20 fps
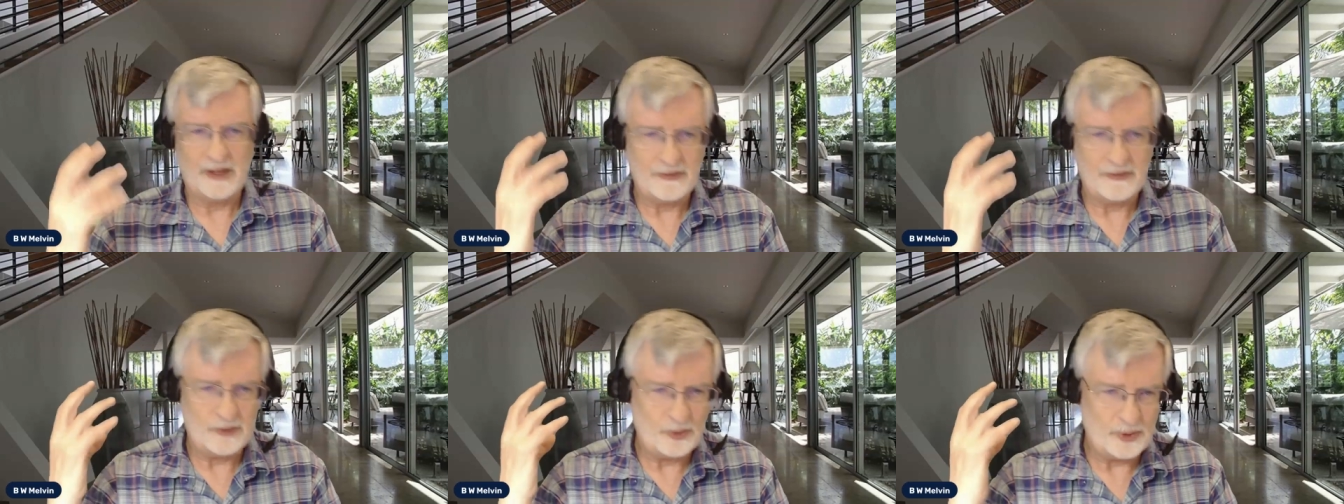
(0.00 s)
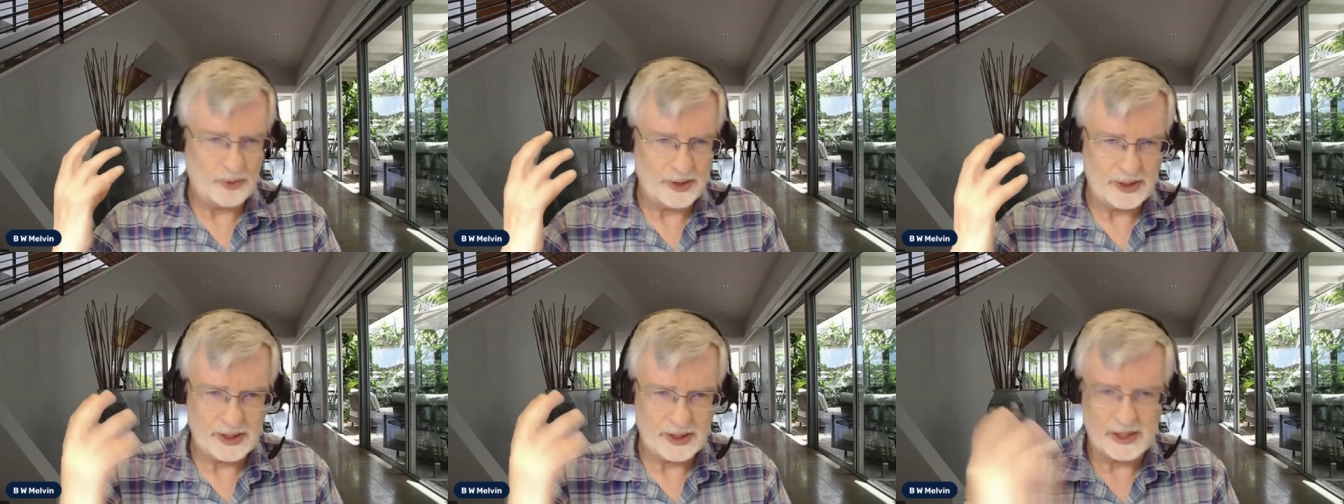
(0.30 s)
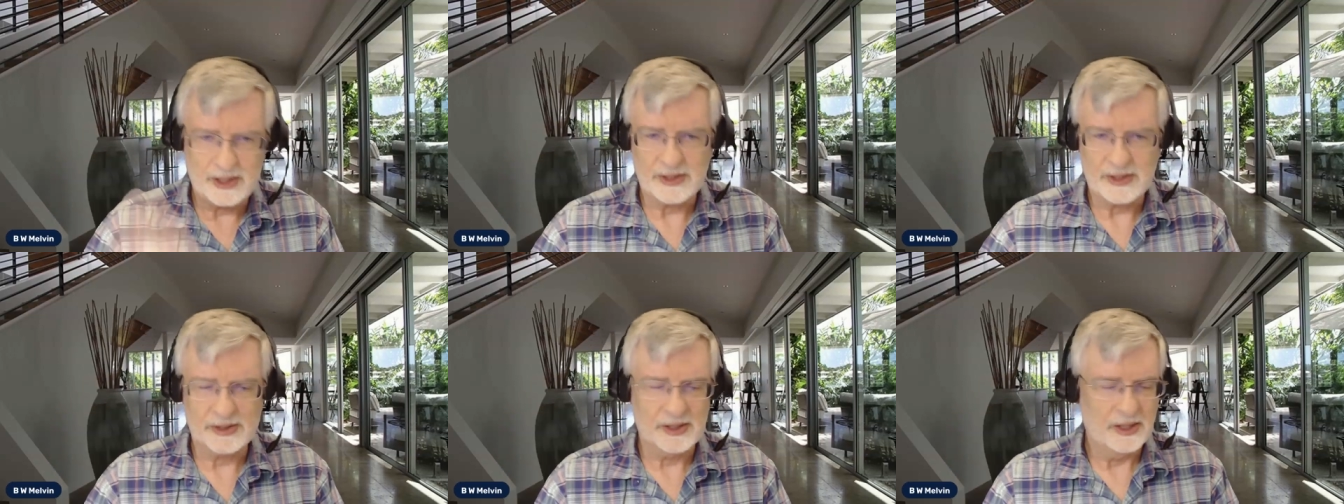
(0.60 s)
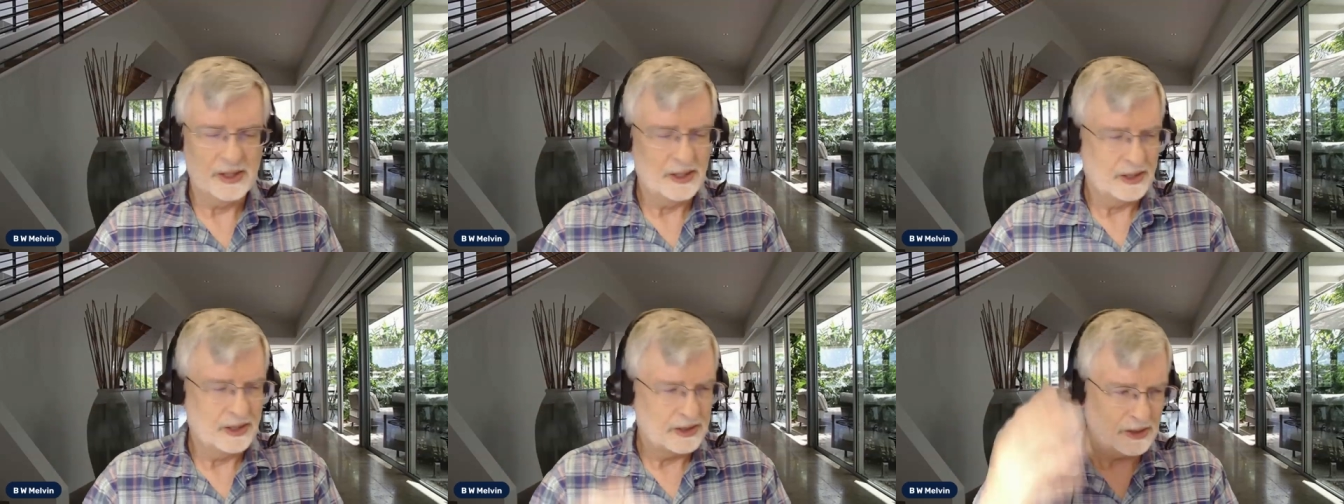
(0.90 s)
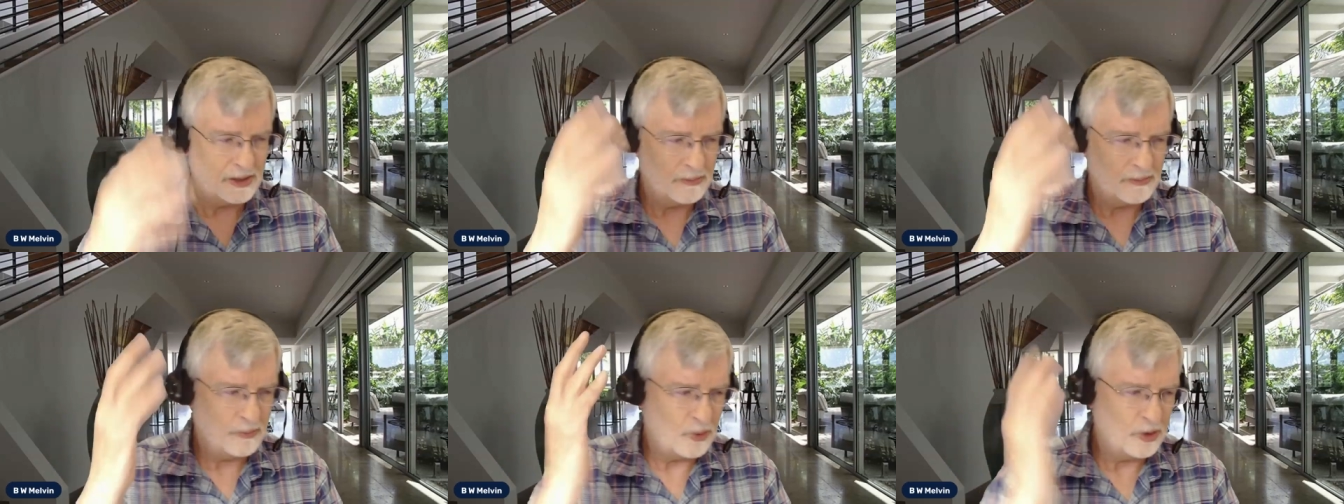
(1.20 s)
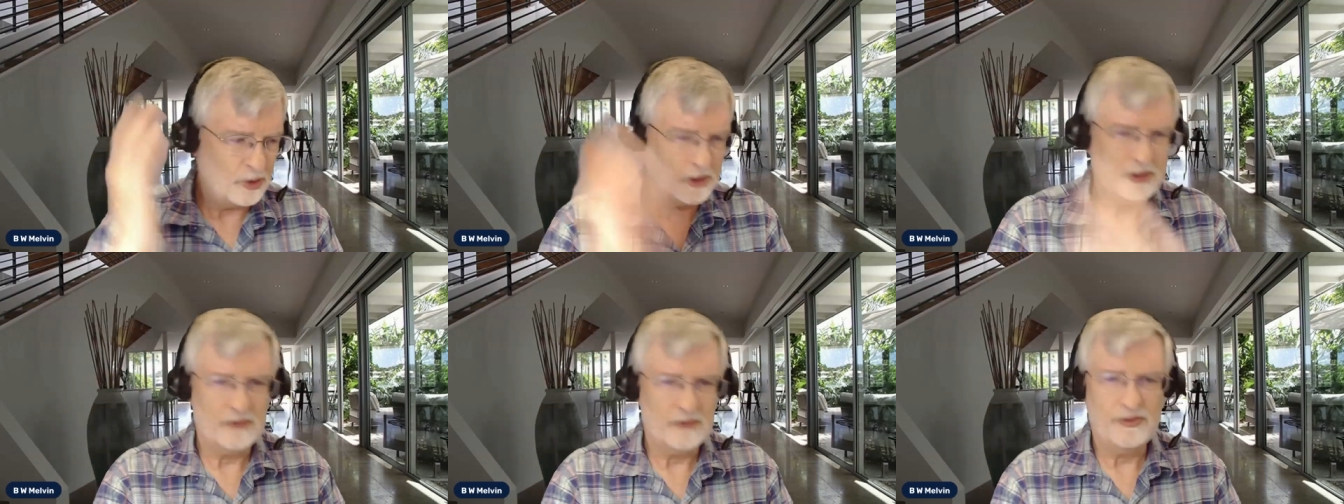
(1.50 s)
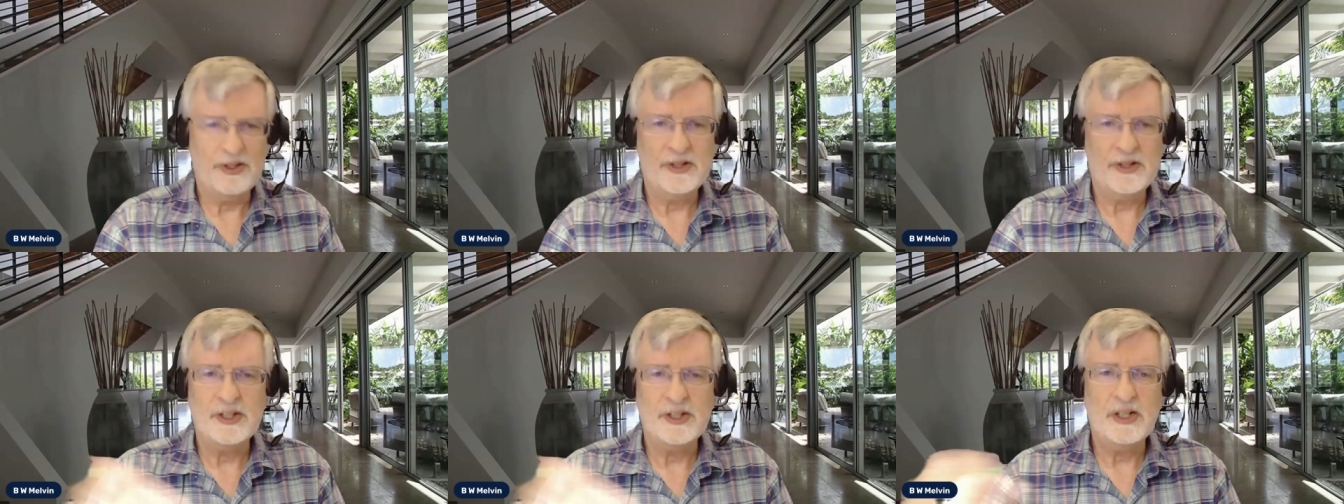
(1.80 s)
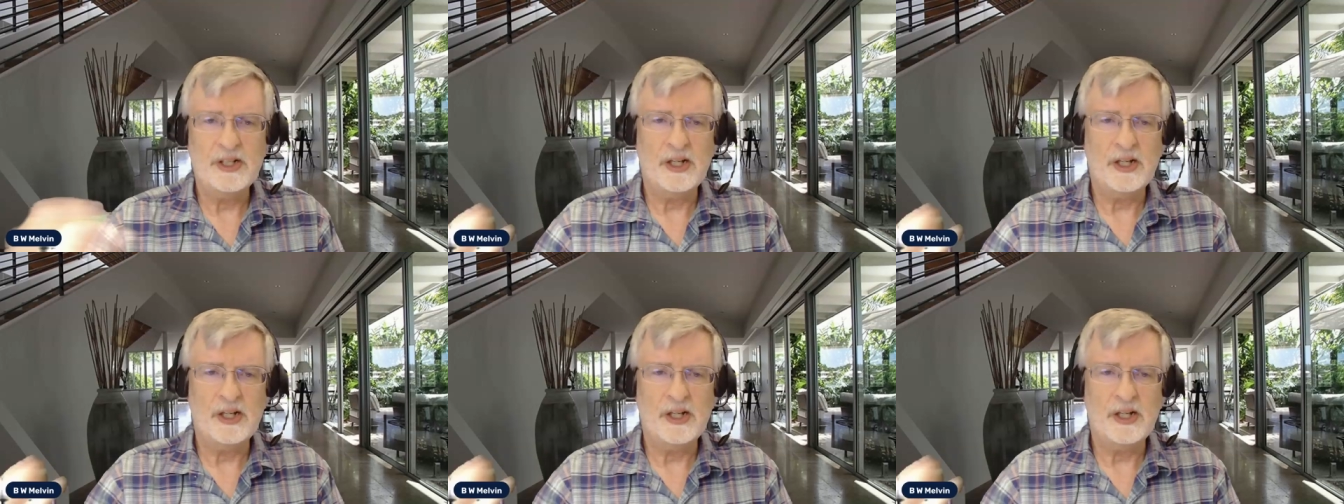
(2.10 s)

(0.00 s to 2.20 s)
Everyone does, some more severe than